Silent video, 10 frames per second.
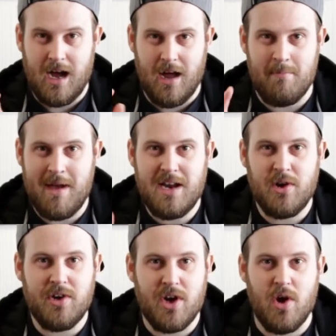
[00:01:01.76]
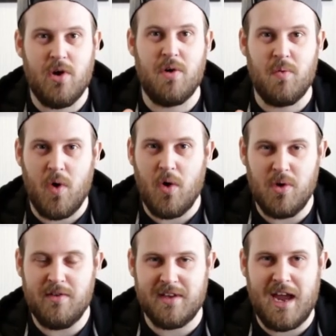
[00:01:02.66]
I may not know what
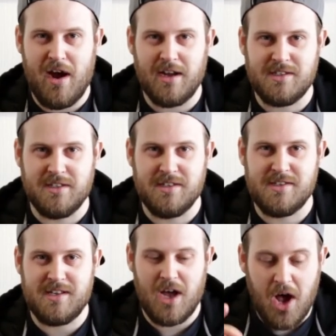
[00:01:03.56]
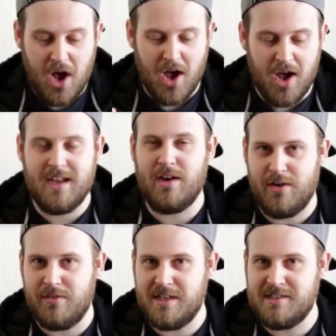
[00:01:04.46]
all of the characters are
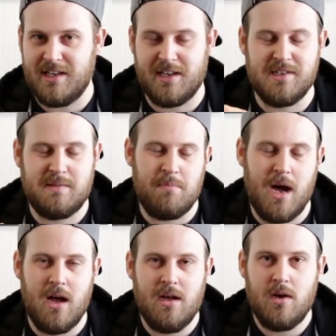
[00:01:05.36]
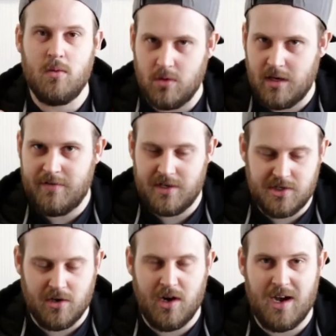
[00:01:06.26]
of these stickers, but we'll give it a
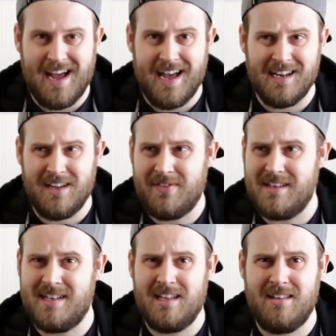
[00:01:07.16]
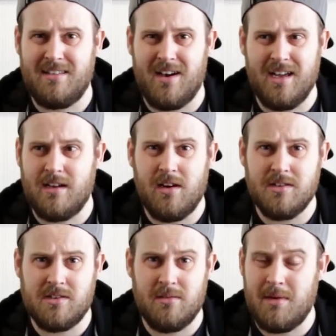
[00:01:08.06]
shot, and if there's any that I
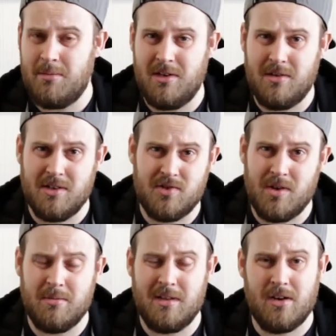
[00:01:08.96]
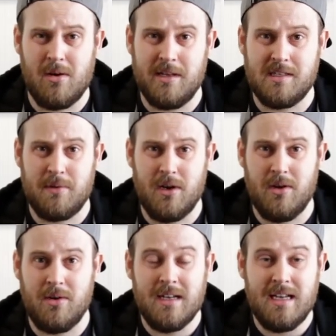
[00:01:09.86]
can't do, maybe you could drop them in the comments
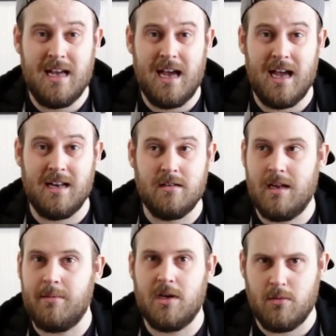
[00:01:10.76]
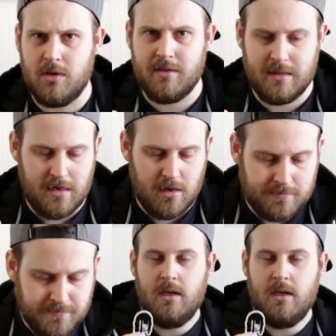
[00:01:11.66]
below and let me know what you think they are.